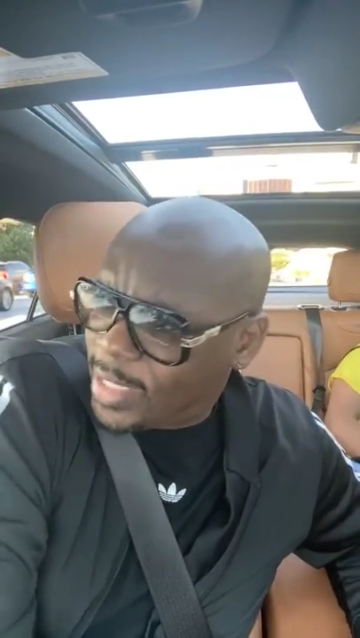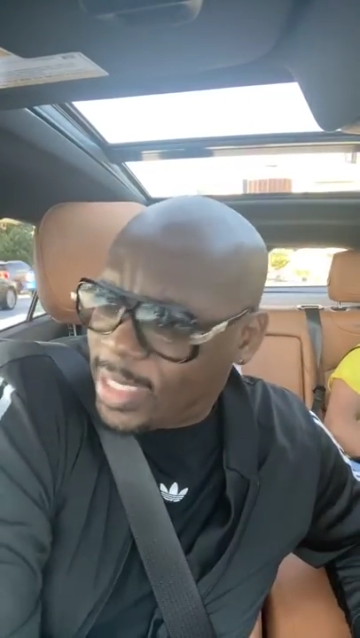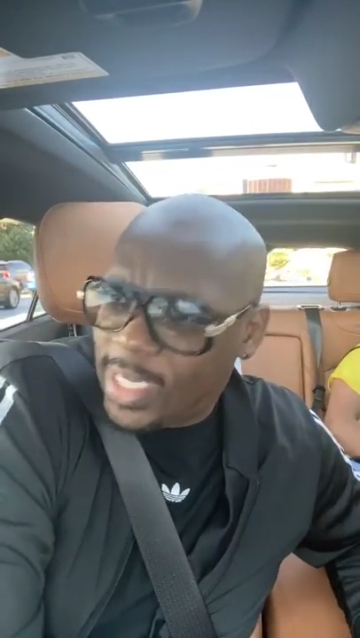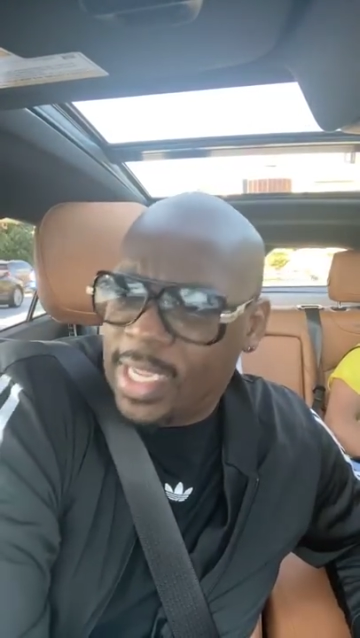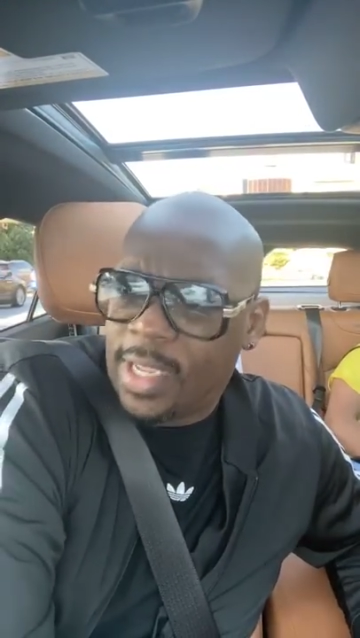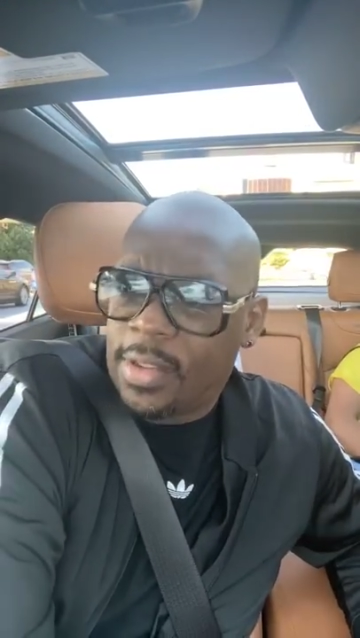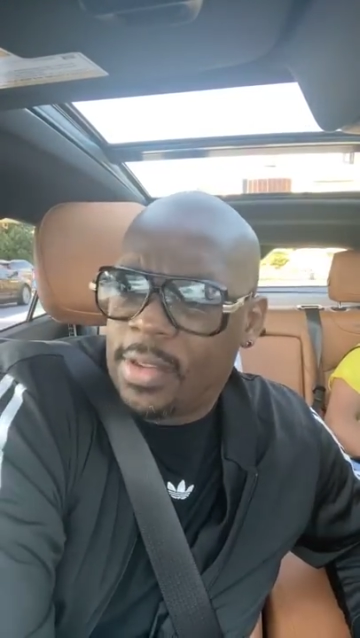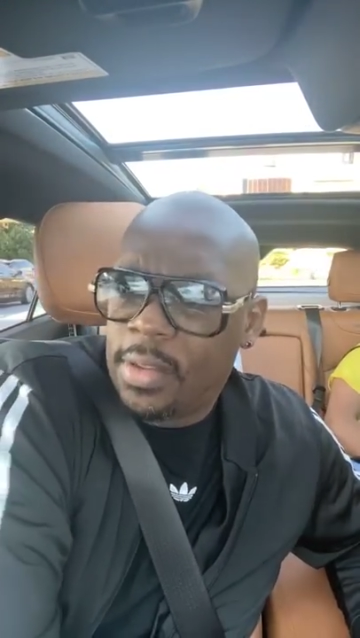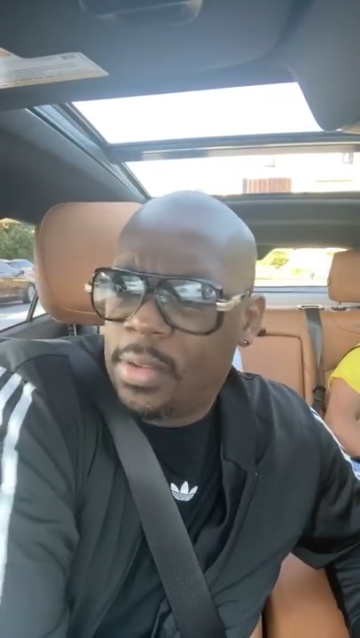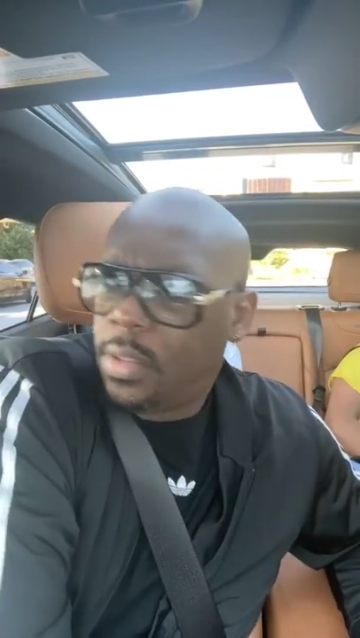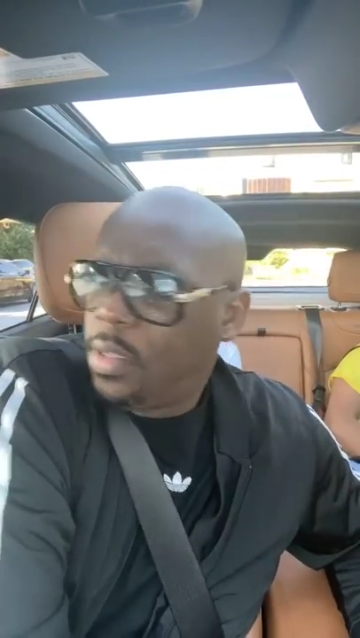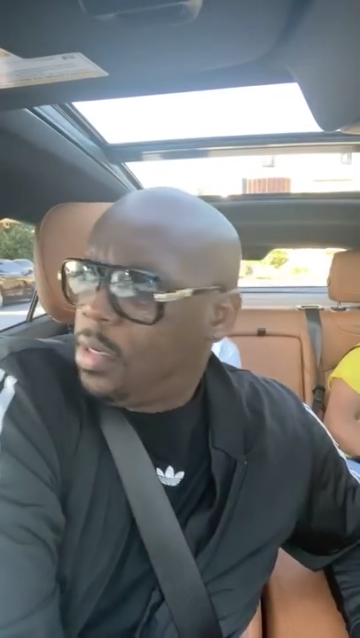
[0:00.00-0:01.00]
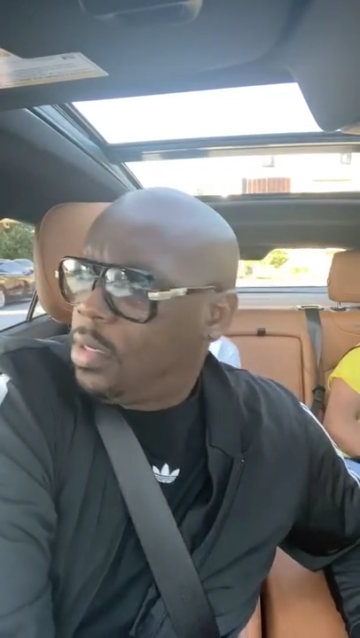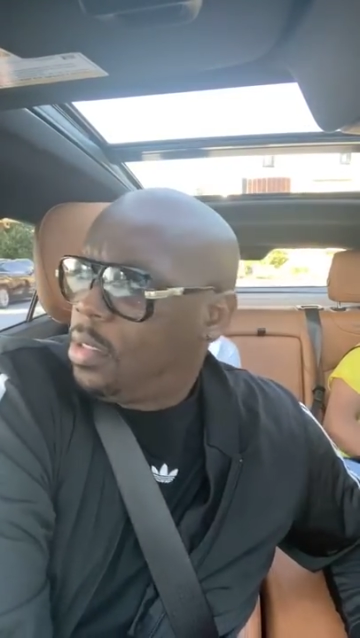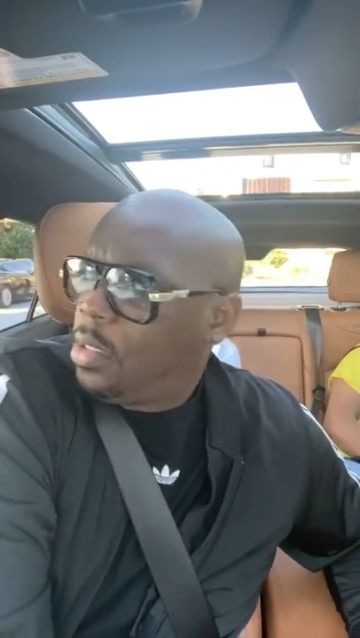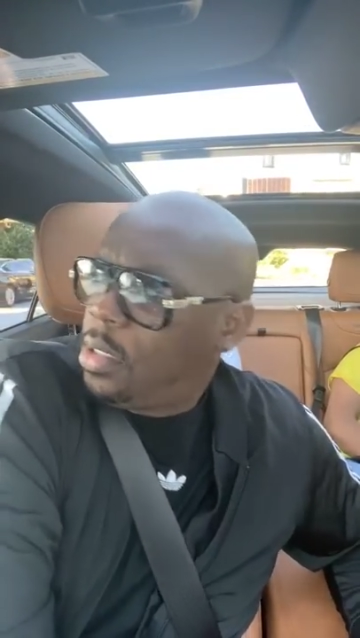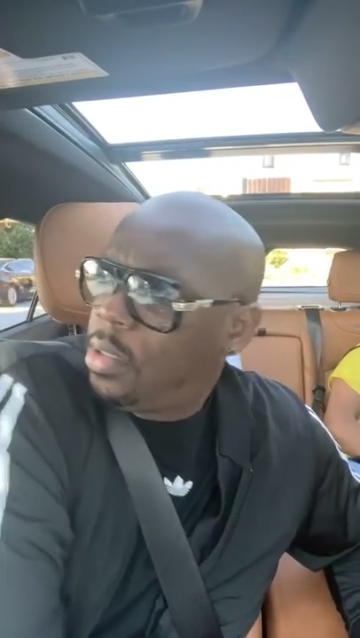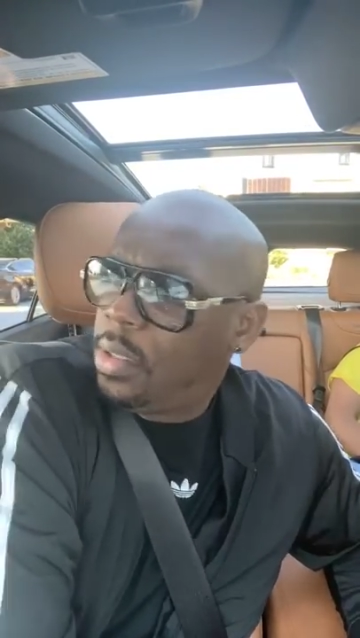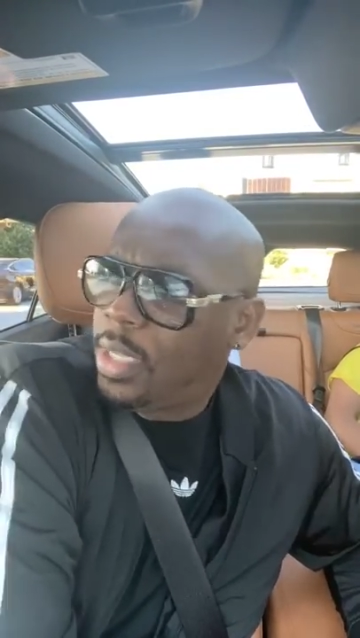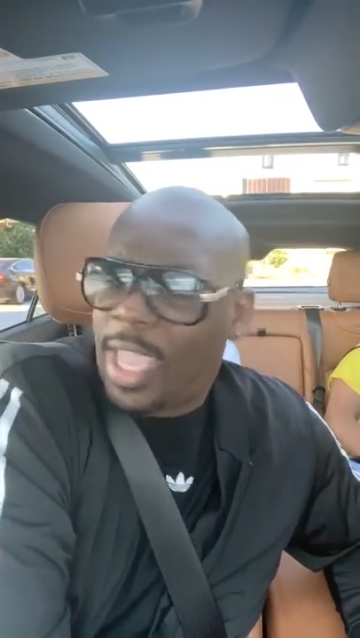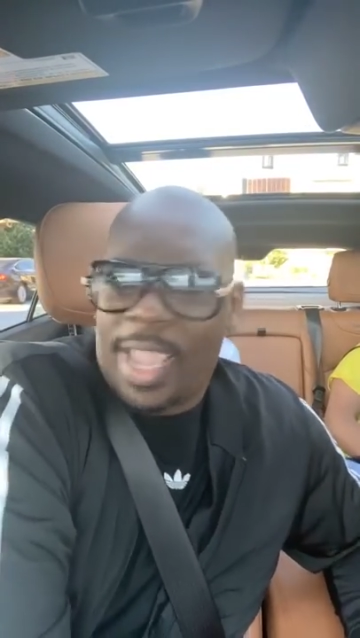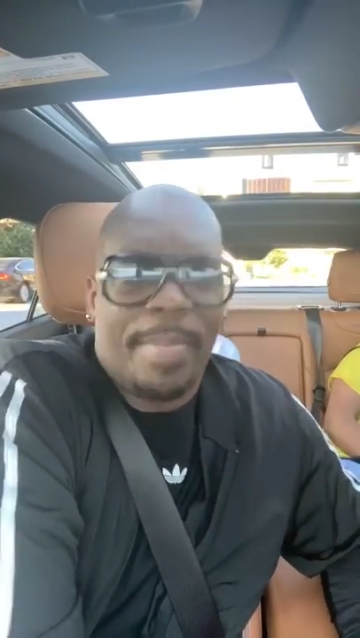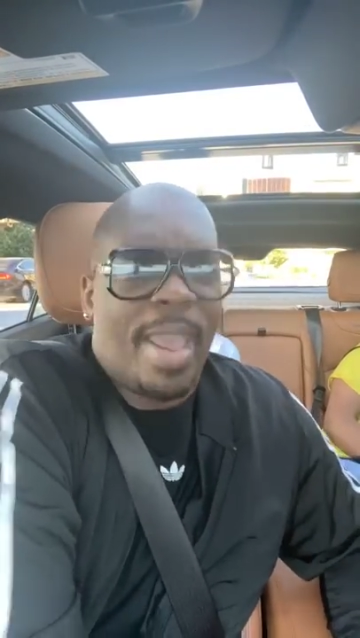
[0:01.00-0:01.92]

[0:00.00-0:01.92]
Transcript: C D came